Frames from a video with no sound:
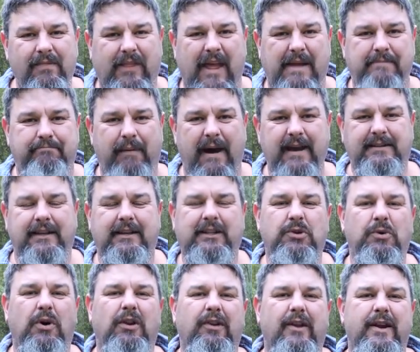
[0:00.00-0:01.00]
They're basic
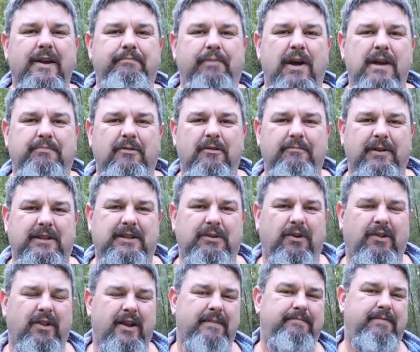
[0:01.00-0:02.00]
to a lot of people, but
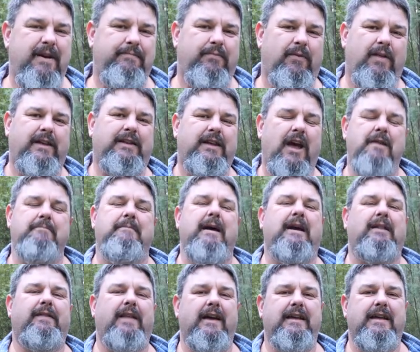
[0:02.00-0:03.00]
to a lot of people they don't
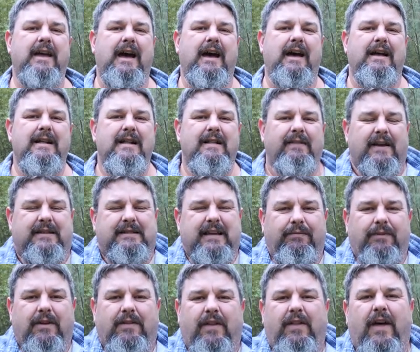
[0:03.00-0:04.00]
make it. There's
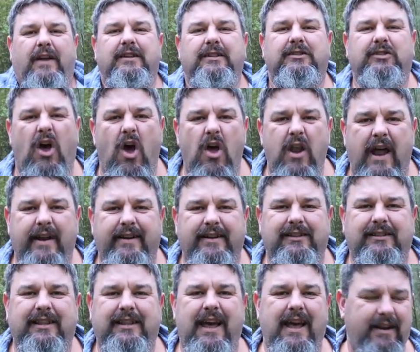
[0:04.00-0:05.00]
something that they just don't
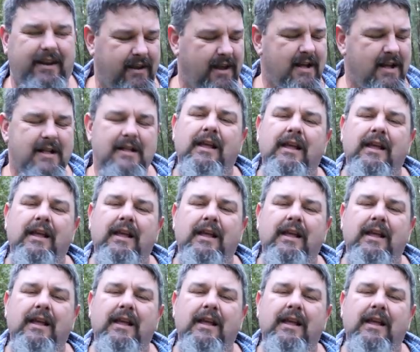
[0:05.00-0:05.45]
understand.